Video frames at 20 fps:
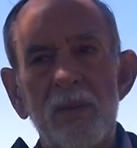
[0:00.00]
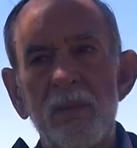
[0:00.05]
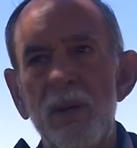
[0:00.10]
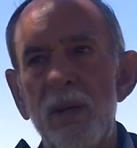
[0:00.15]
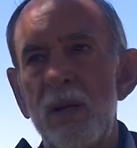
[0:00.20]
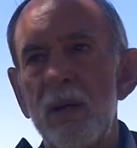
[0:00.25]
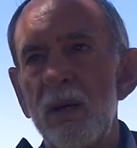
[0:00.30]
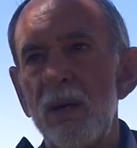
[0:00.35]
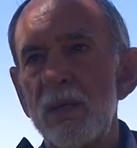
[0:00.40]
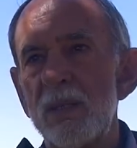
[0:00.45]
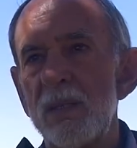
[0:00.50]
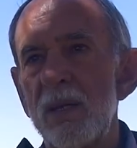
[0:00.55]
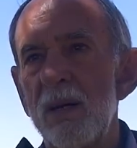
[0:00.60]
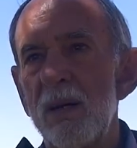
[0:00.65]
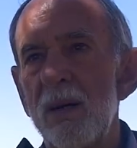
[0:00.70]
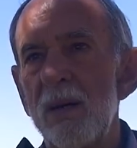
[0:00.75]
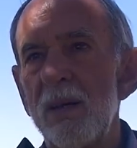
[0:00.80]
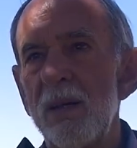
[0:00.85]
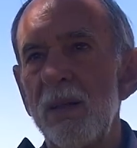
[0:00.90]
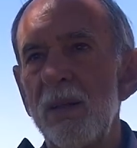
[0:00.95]

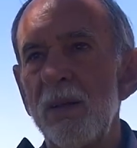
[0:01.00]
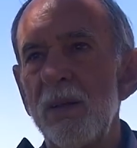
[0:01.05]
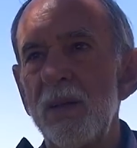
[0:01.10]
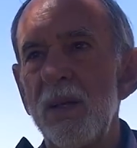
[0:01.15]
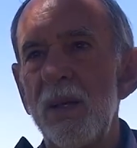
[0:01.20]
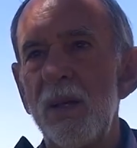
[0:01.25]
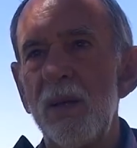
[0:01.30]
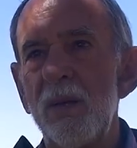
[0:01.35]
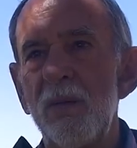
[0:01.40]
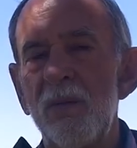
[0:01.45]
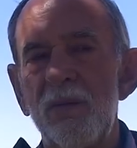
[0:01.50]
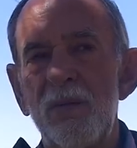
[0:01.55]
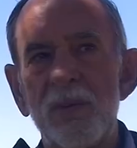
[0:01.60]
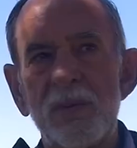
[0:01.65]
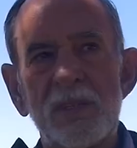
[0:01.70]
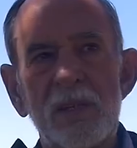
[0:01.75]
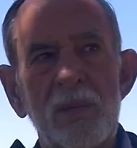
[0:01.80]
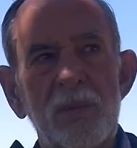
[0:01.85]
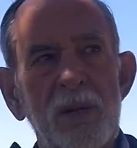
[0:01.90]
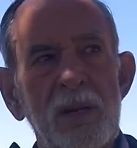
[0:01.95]

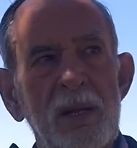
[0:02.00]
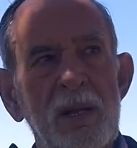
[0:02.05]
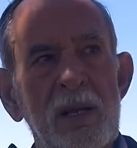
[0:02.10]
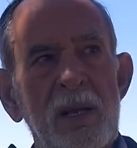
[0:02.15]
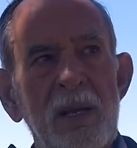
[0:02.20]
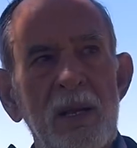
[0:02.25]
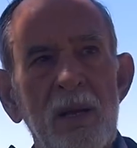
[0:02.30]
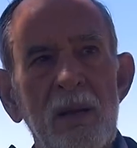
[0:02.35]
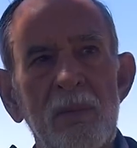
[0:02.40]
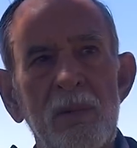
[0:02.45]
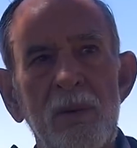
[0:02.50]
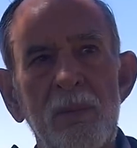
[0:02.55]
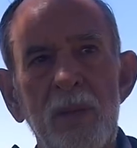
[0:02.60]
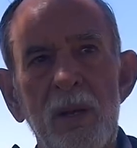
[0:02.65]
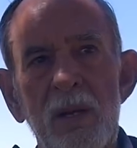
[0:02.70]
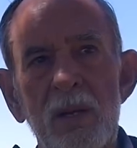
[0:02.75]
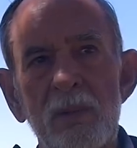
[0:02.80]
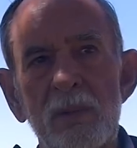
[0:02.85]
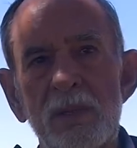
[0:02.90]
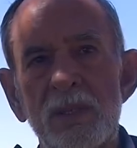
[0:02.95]
for somebody like him to
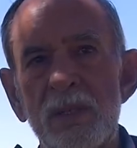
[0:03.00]
make a